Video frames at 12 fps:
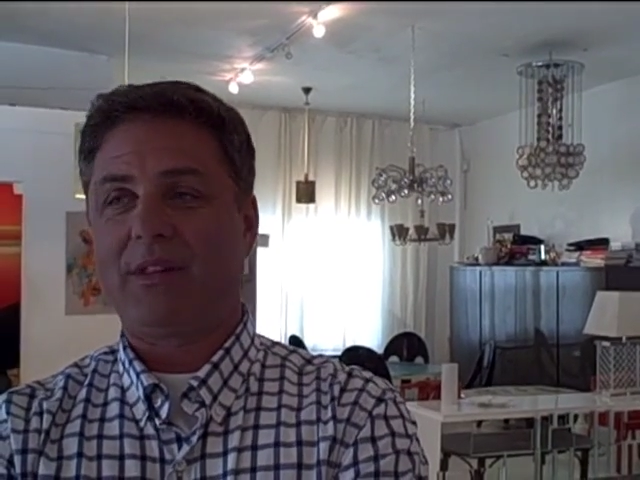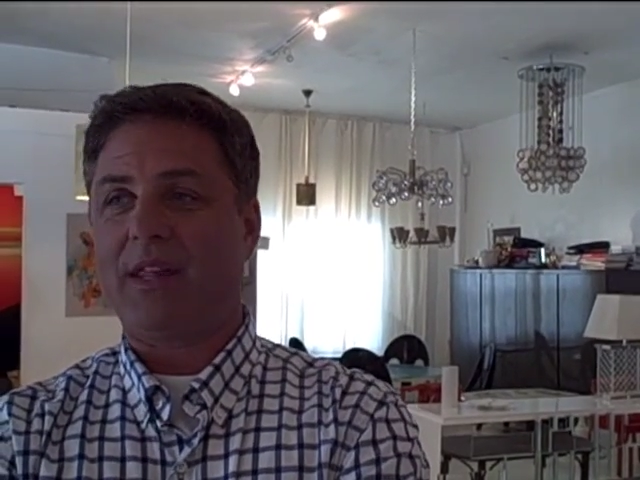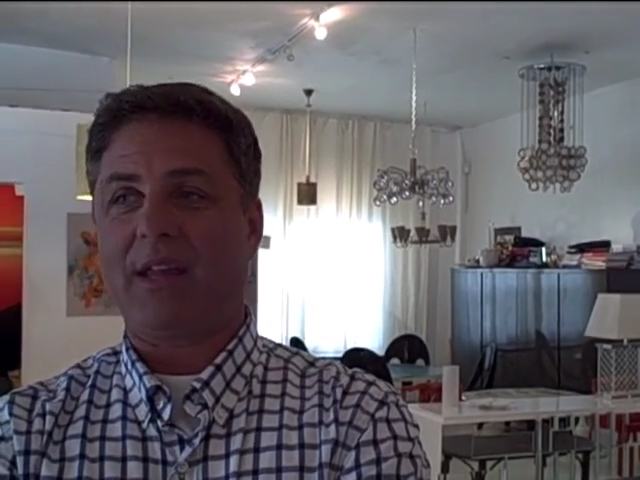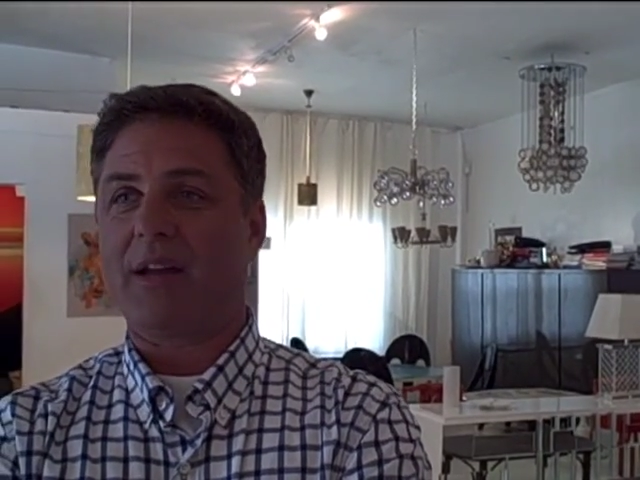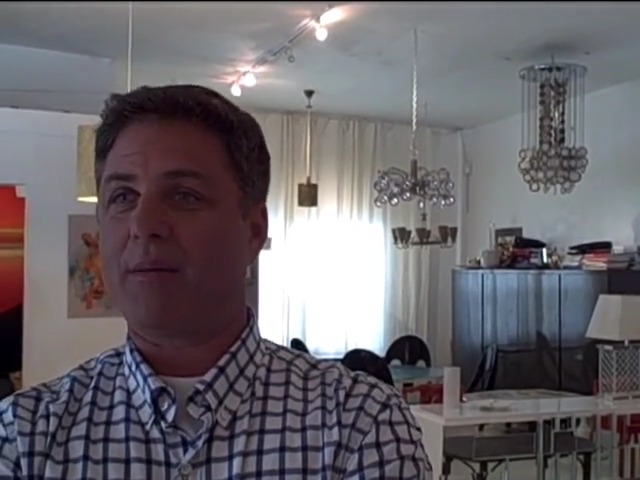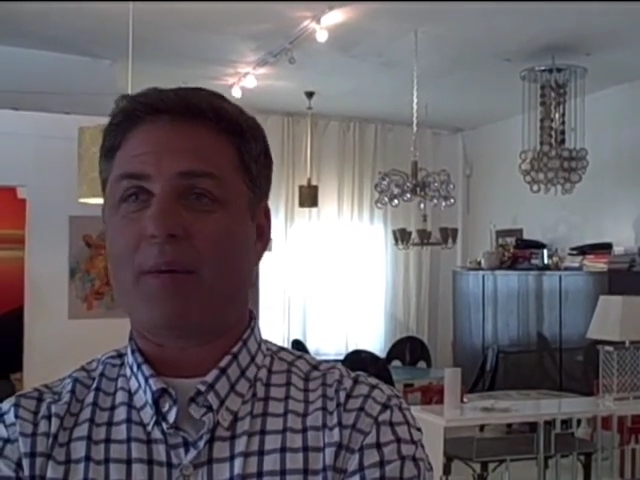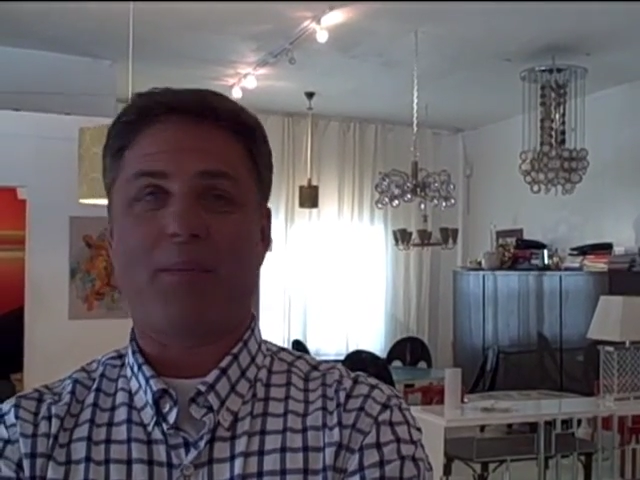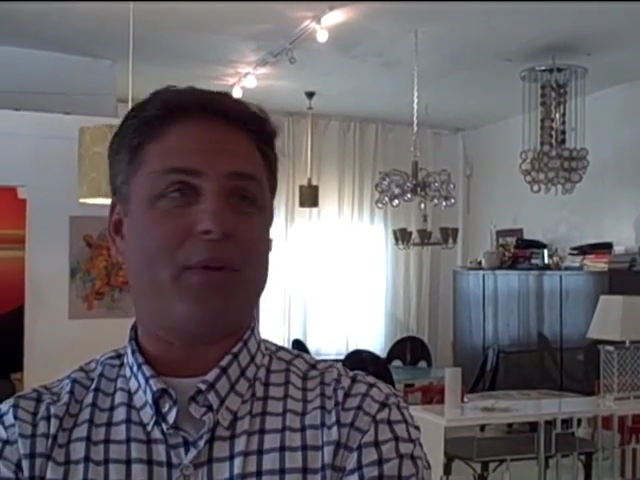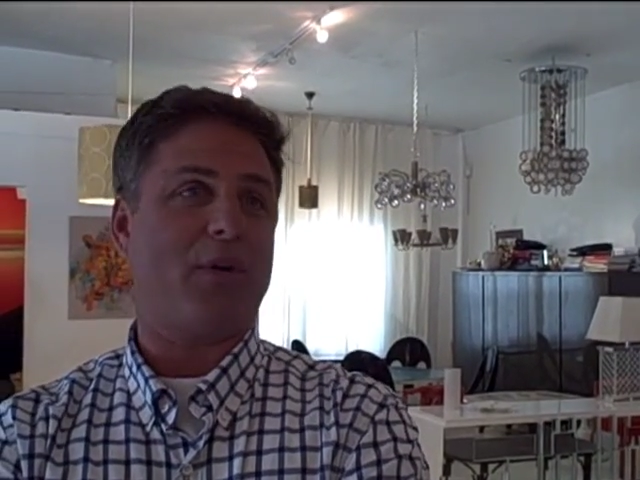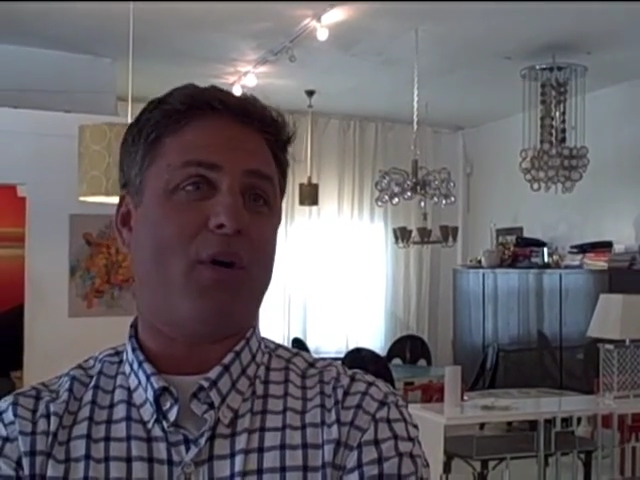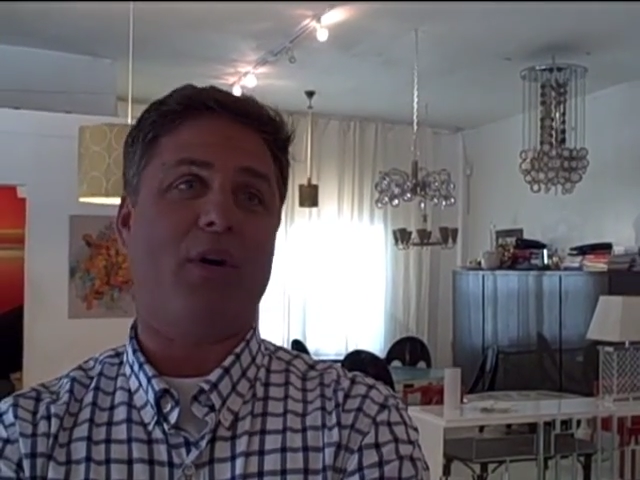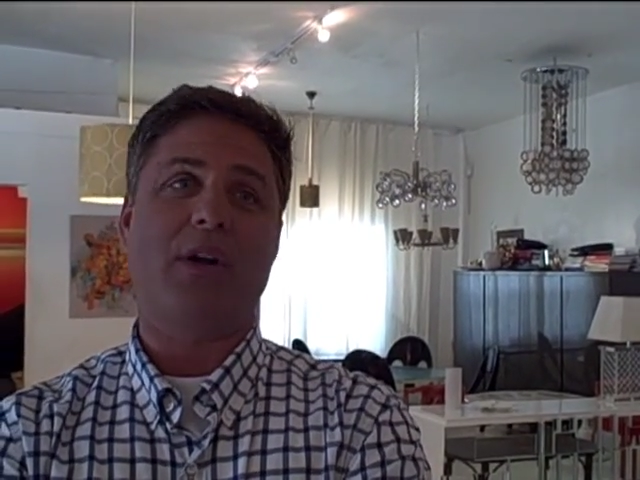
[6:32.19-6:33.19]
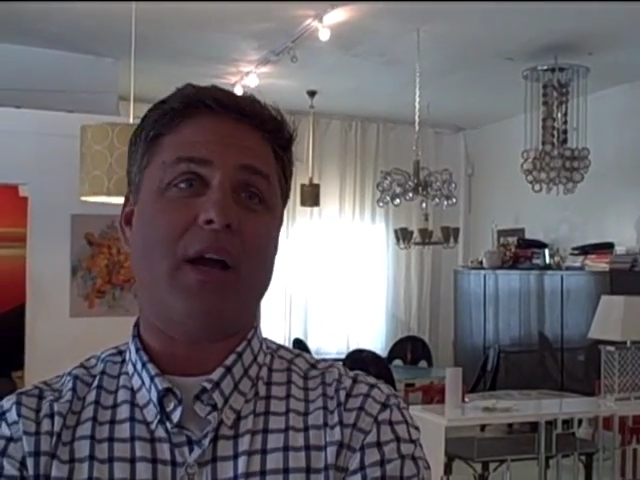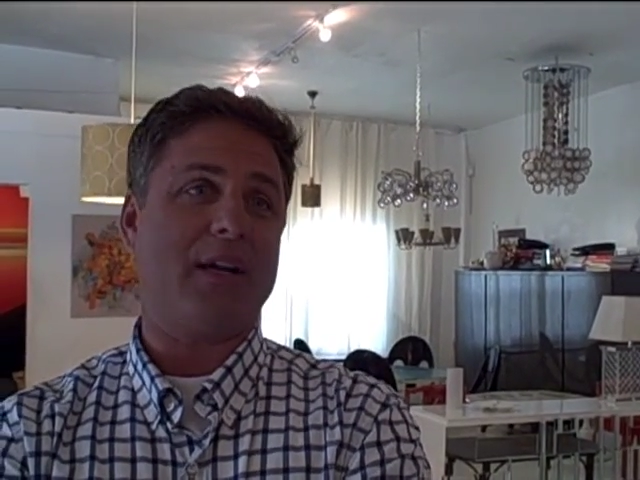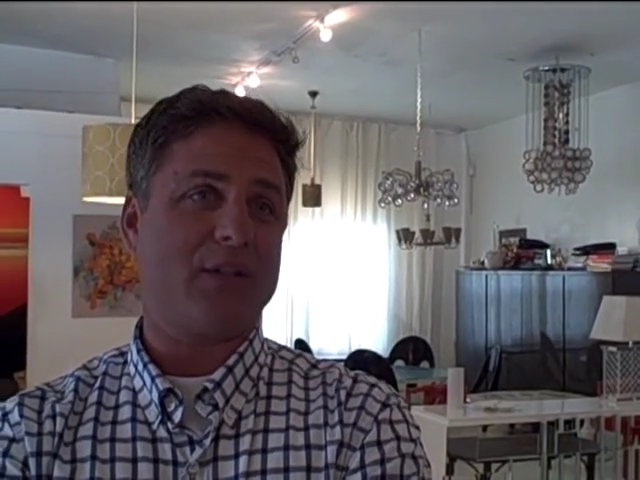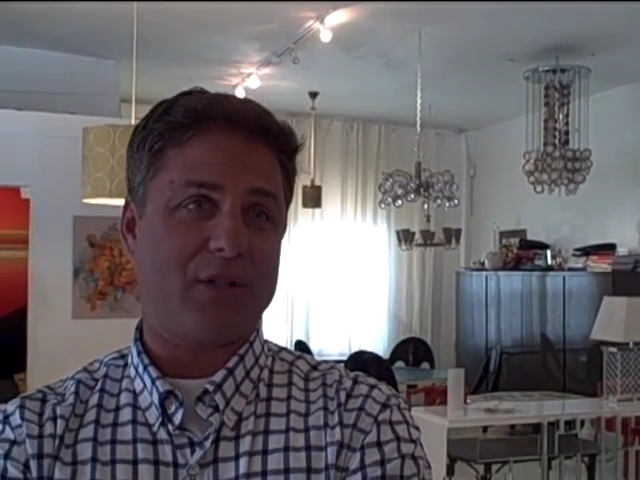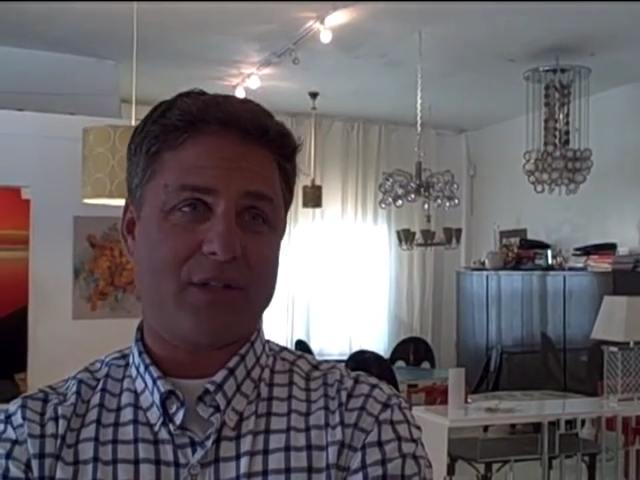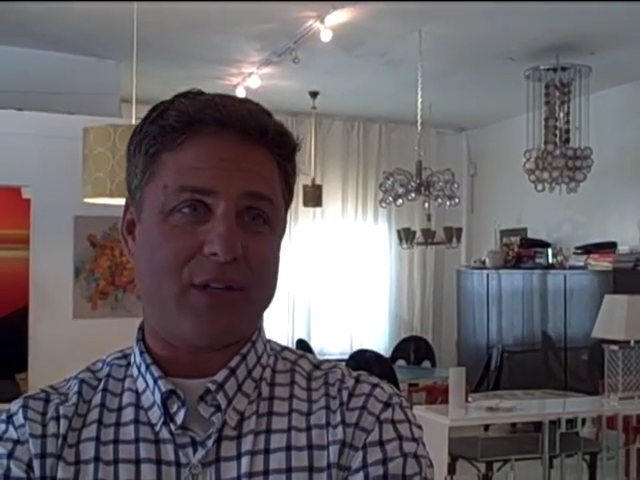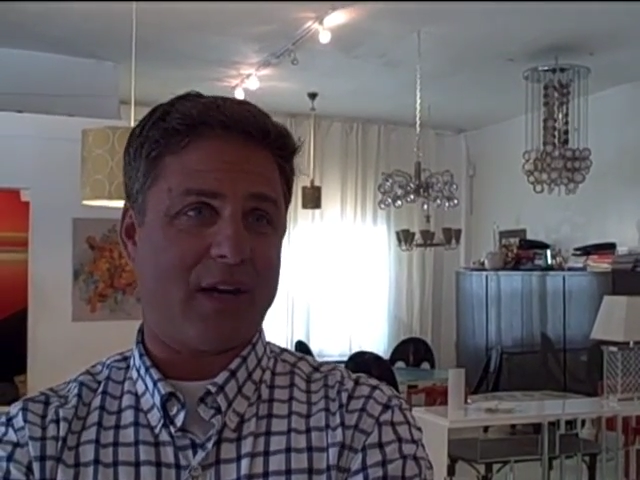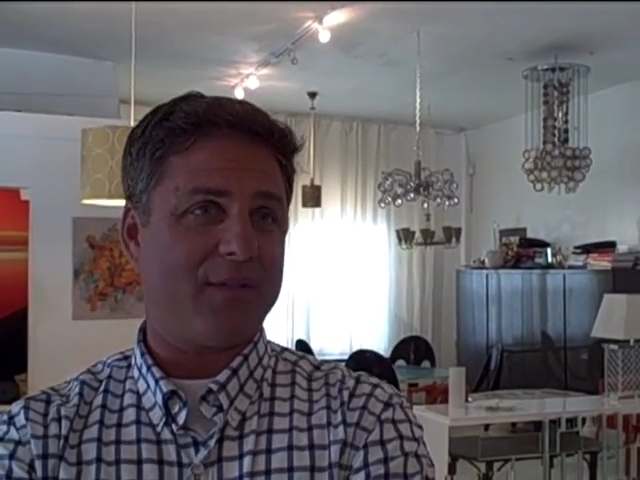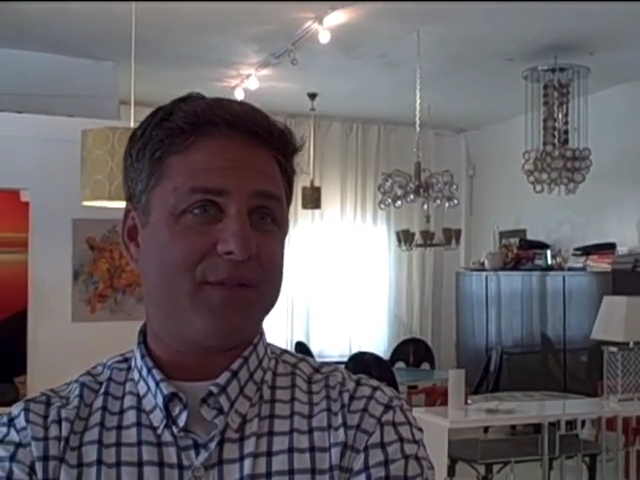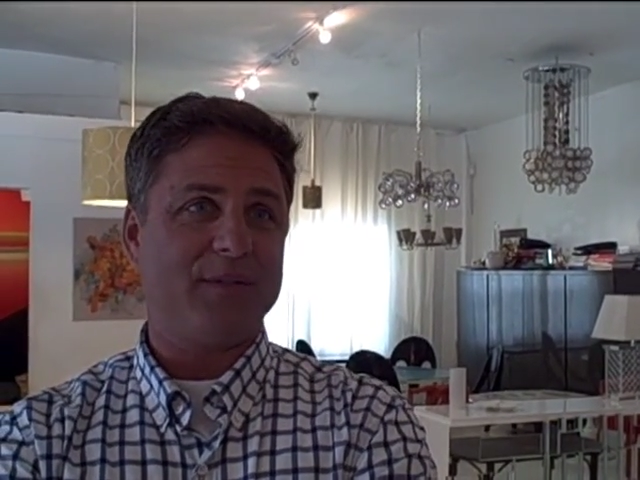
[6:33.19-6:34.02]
they come up with all kinds of stuff.